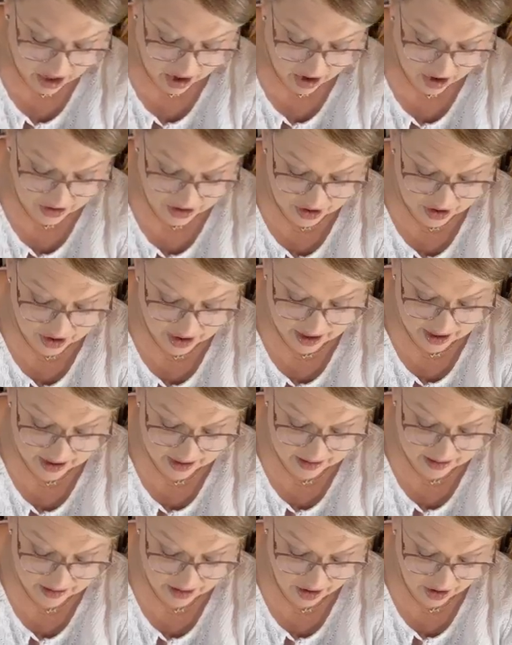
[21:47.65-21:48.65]
daughter
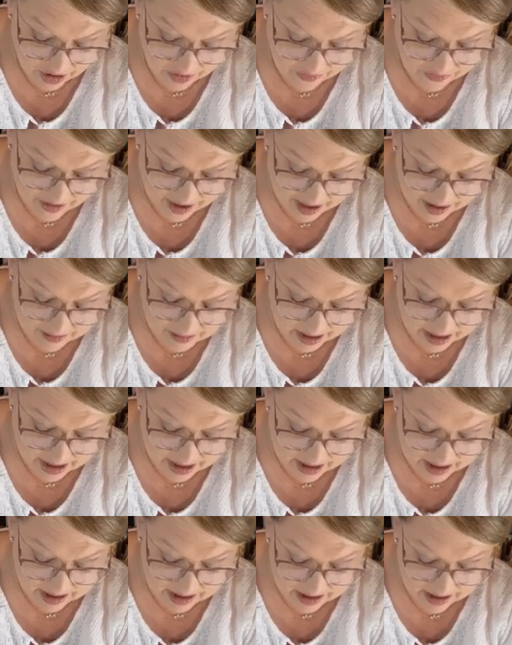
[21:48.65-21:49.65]
and her
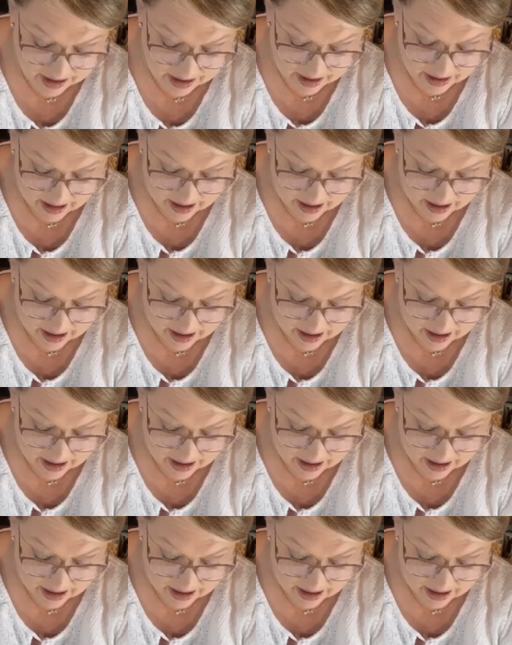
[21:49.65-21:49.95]
family.